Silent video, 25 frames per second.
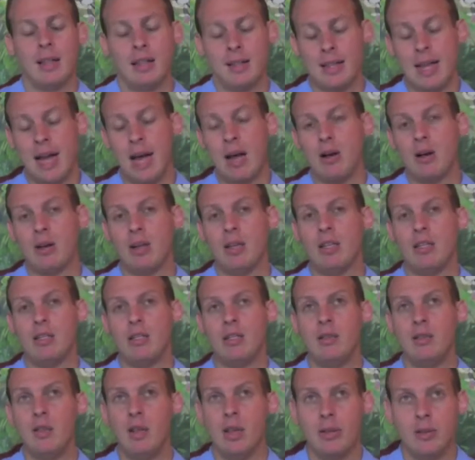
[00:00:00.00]
Now
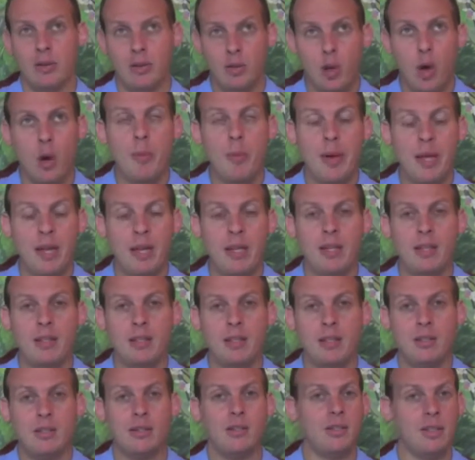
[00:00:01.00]

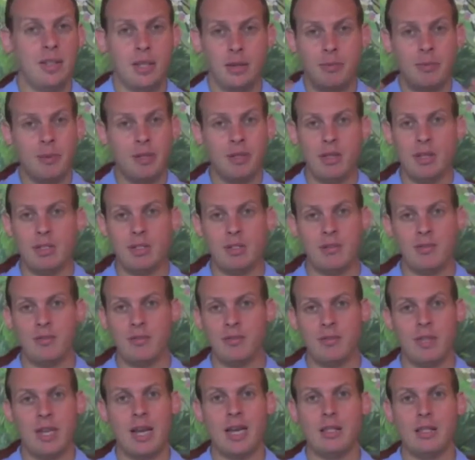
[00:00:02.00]
there's like millions of
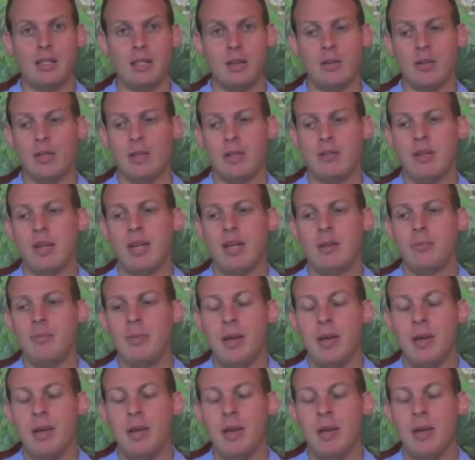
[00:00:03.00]
sites out there, right?